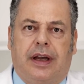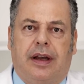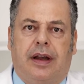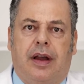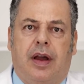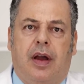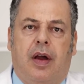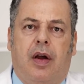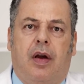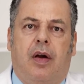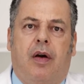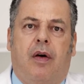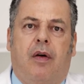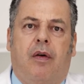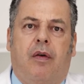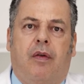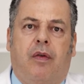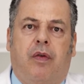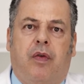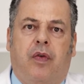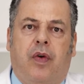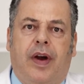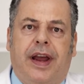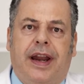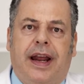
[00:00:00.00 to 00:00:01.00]

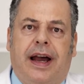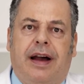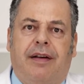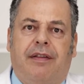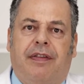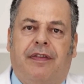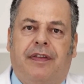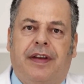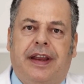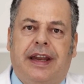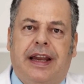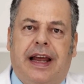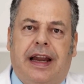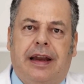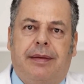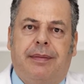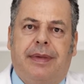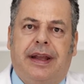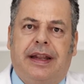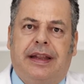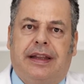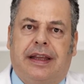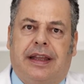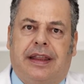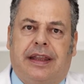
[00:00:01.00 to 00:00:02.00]
Hippolyte Bernheim, a
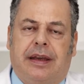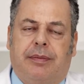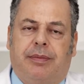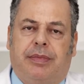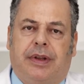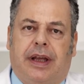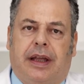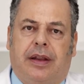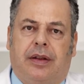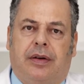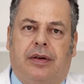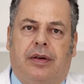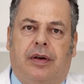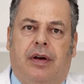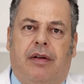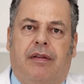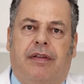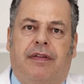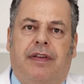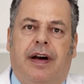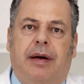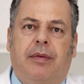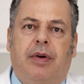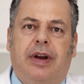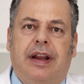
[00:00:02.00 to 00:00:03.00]
physician of
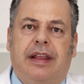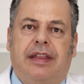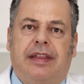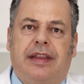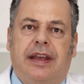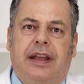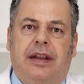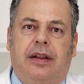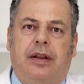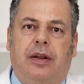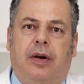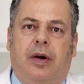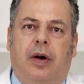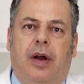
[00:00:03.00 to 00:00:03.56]
French origin,